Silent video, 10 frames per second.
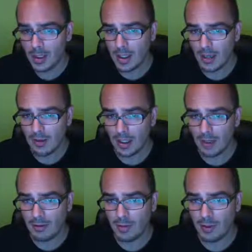If I
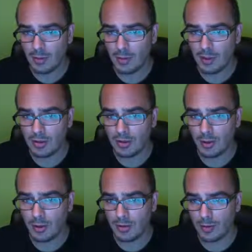give you this piece of
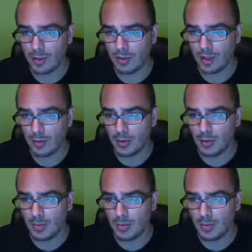code, for example,